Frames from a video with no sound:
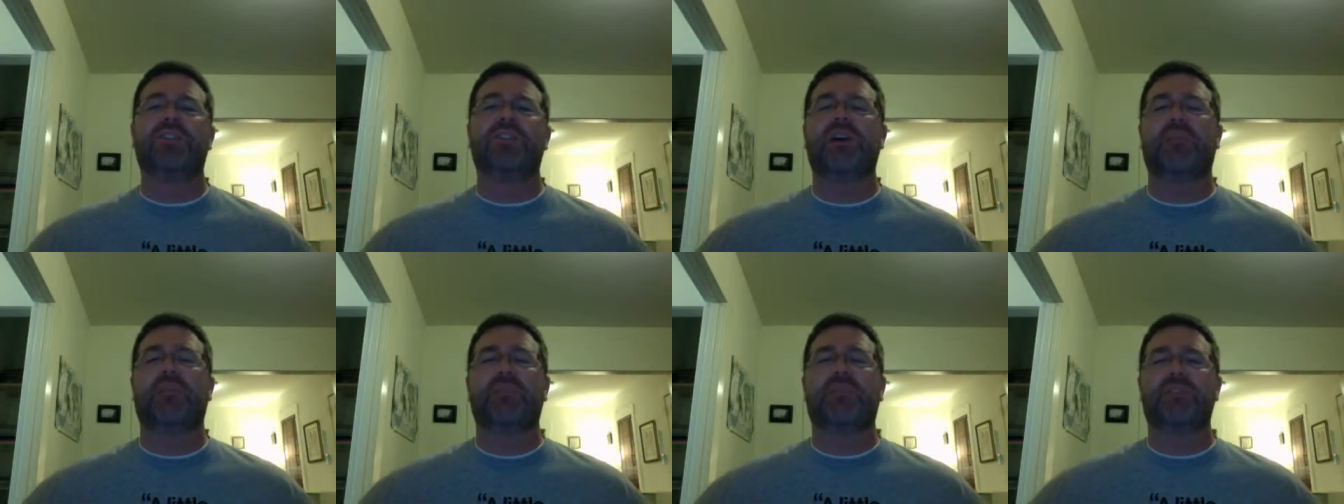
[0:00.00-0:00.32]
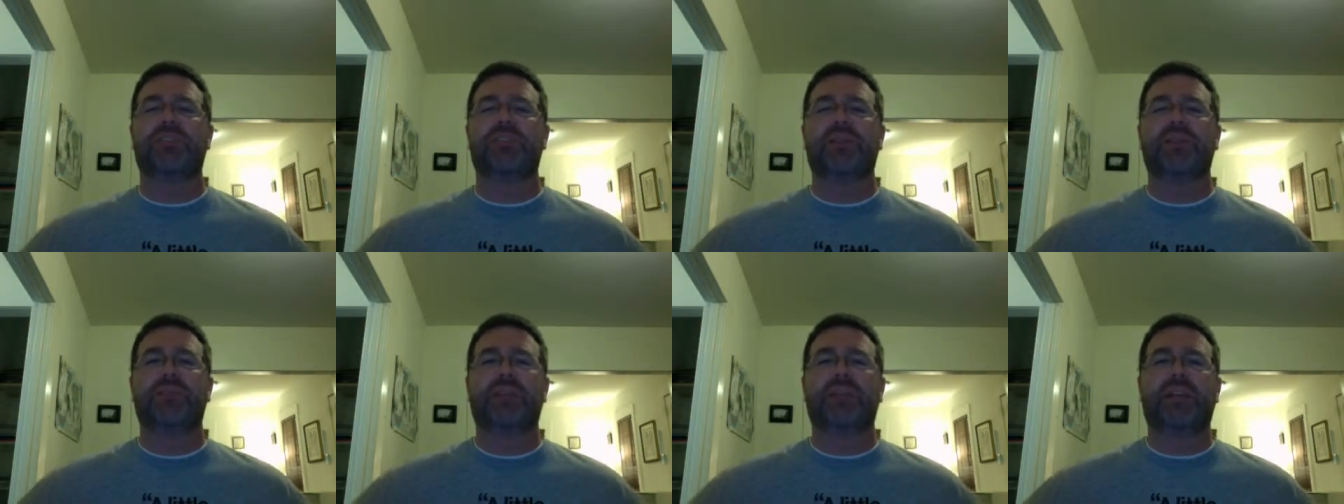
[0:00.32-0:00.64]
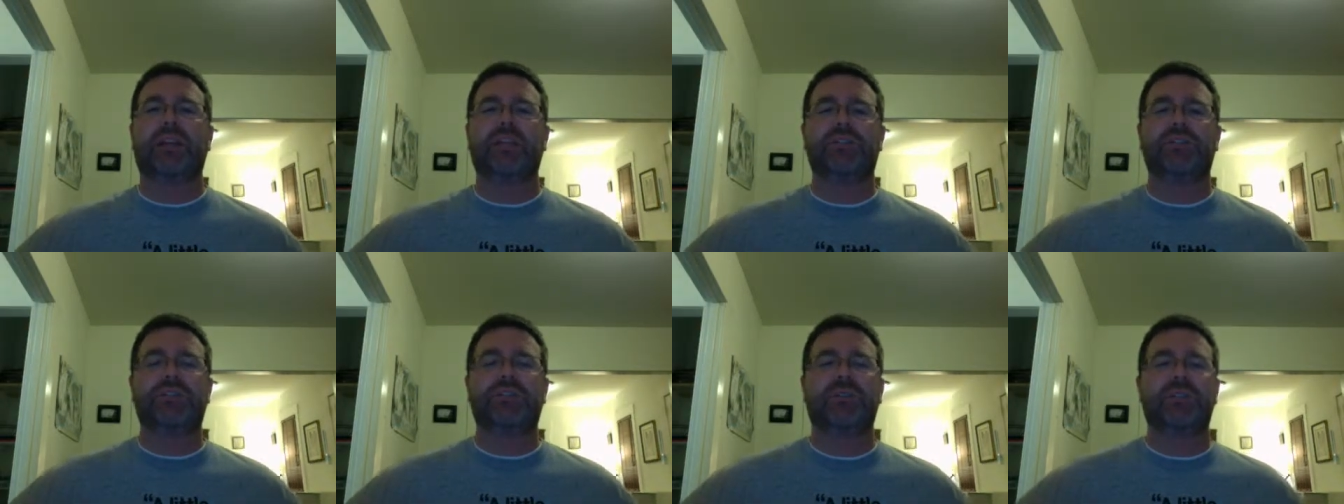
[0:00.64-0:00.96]
double
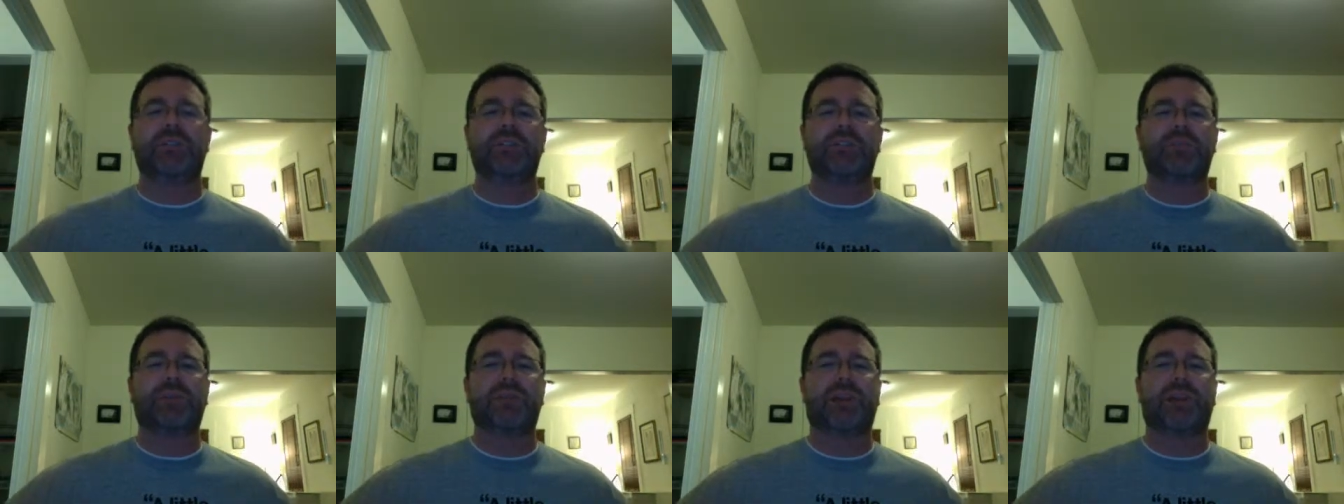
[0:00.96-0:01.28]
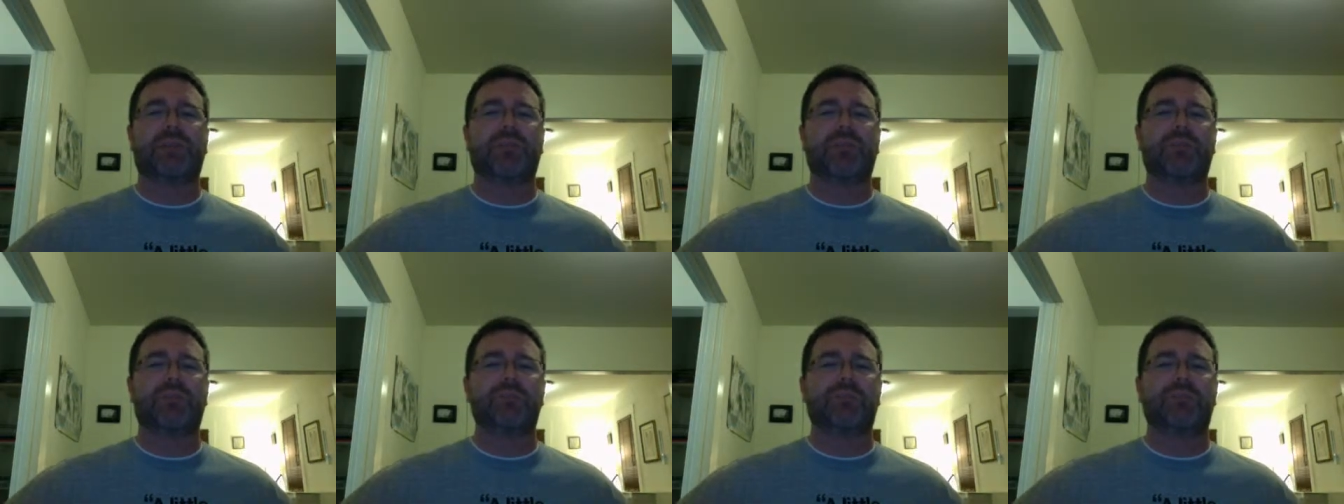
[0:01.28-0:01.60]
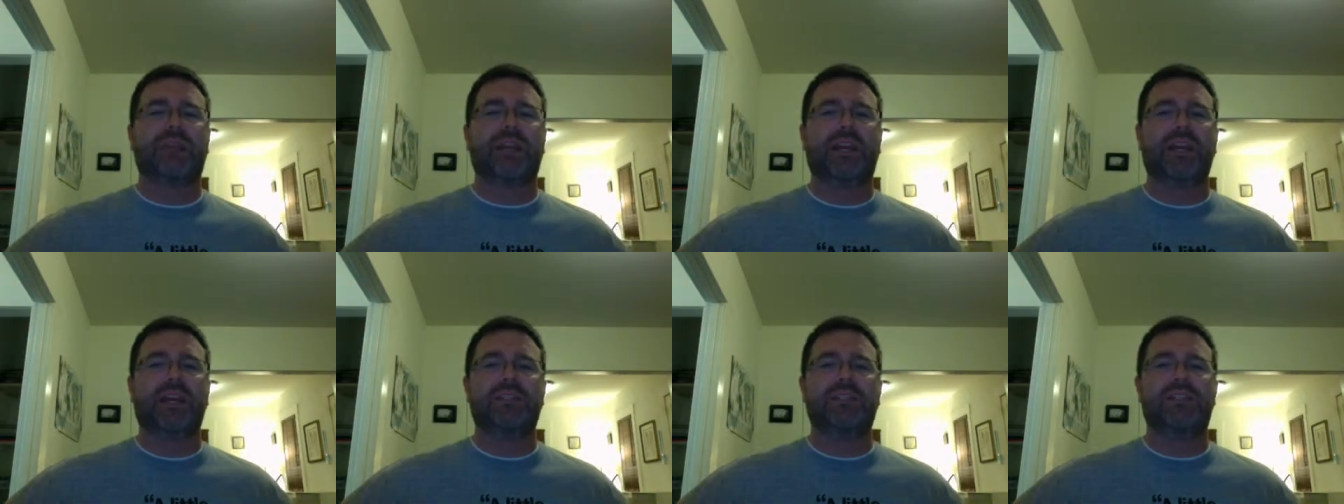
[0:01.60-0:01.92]
dipping, so to speak, which
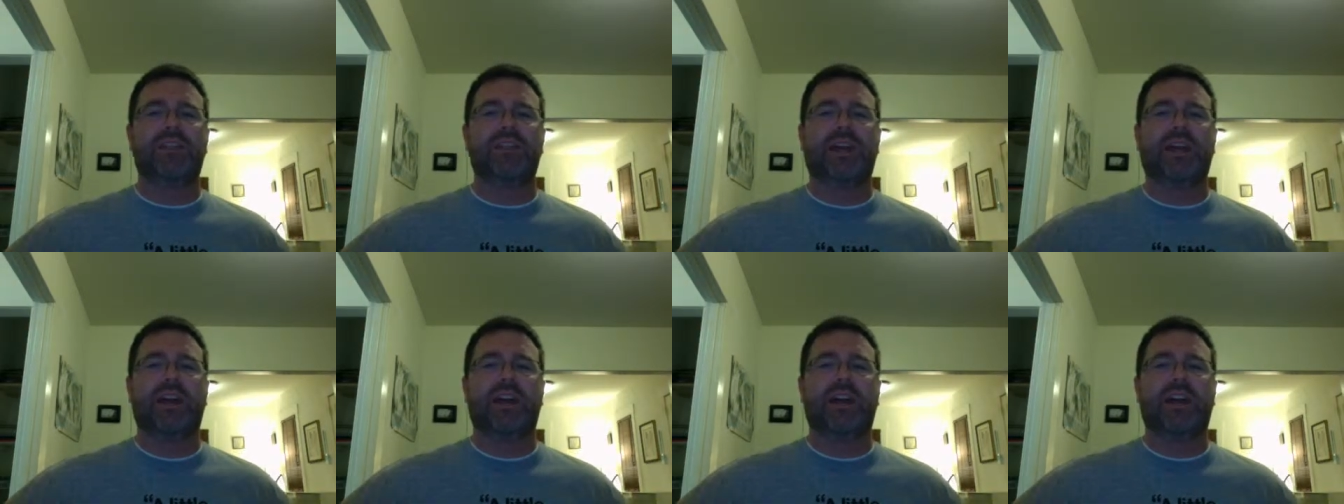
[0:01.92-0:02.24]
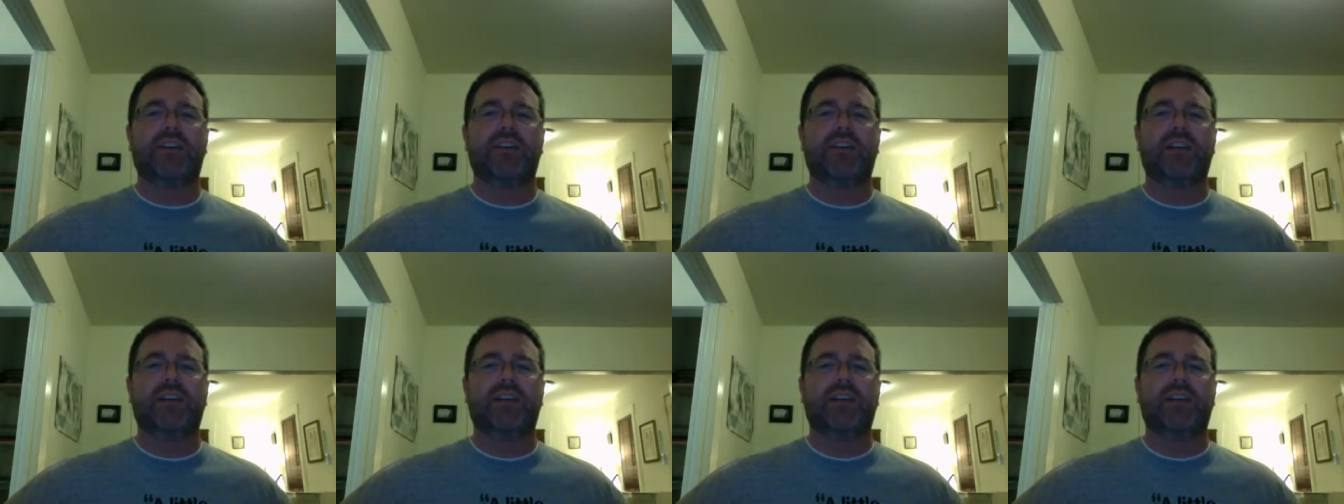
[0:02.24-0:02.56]
means that